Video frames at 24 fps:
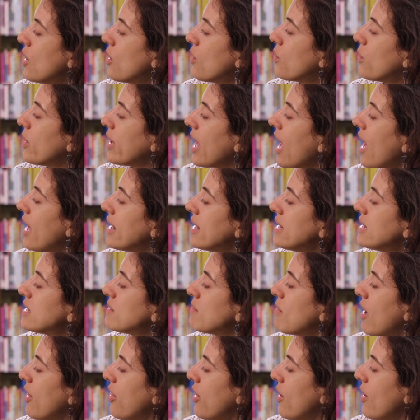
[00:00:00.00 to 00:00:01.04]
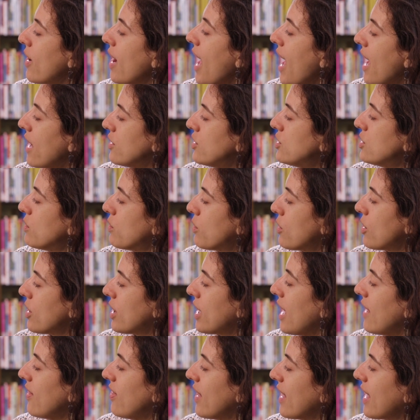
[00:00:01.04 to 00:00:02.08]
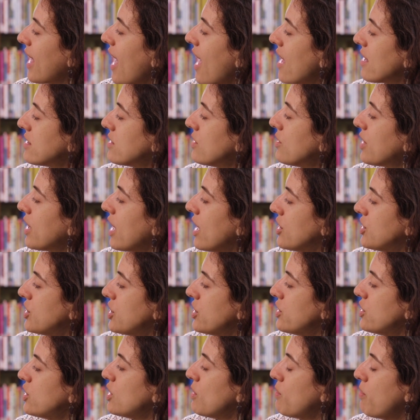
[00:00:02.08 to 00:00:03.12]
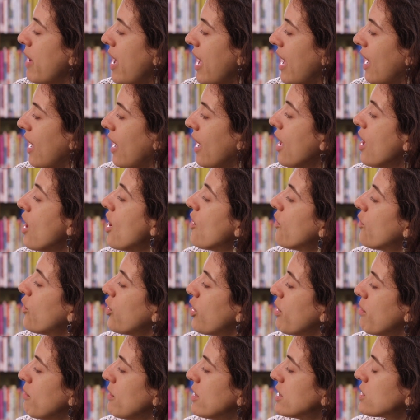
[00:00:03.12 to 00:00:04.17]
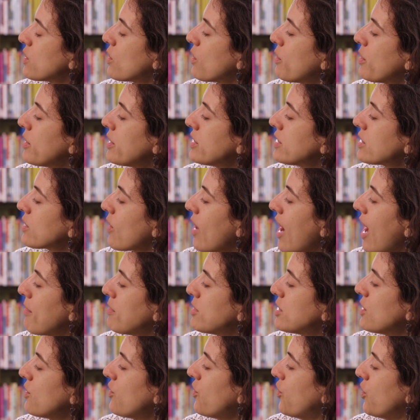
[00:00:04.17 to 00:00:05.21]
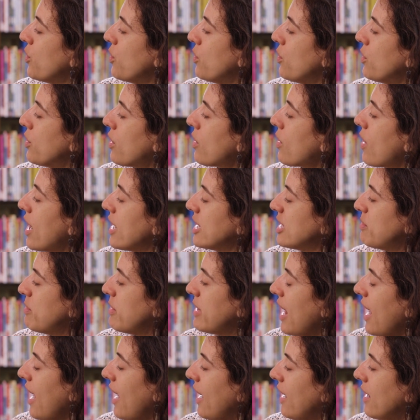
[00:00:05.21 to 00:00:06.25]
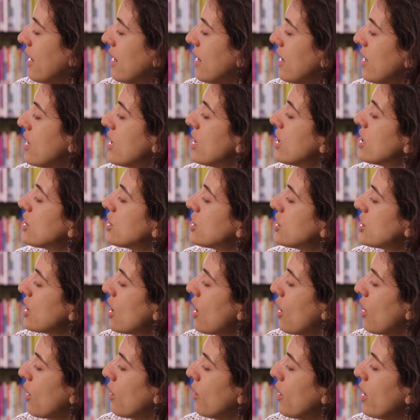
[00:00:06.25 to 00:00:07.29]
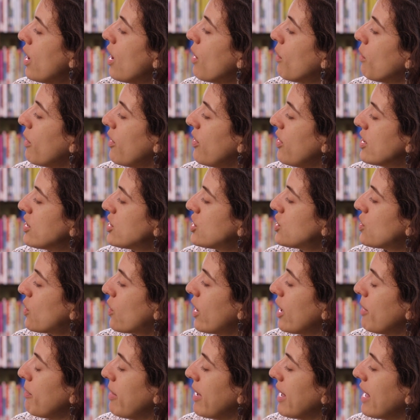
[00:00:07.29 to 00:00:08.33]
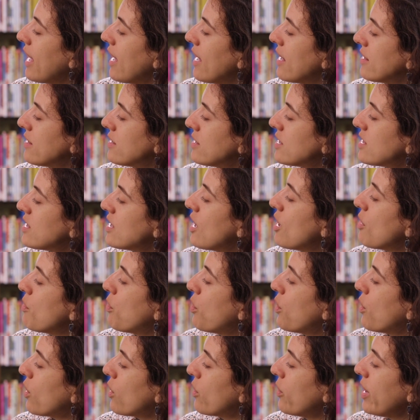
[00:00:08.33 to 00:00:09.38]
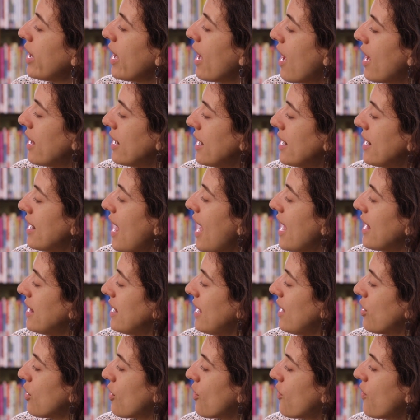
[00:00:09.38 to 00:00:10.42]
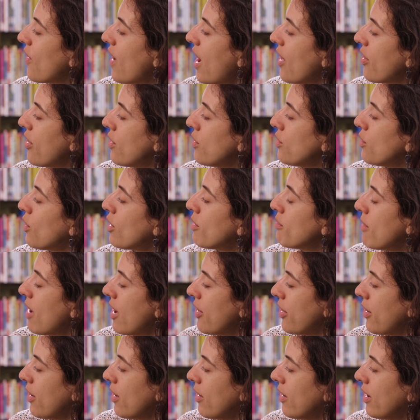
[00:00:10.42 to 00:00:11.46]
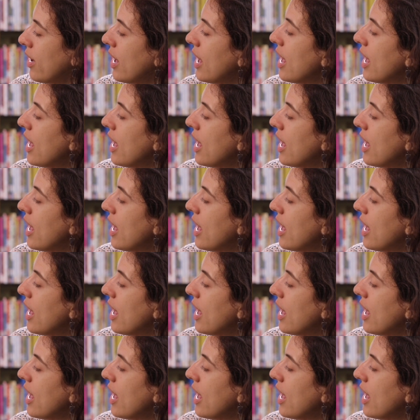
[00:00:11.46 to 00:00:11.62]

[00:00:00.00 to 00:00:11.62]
Rhiannon's mother had to work in the castle kitchen to pay for the miserable scraps of food her husband ate. So, when the story begins, poor Rhiannon had neither father nor mother.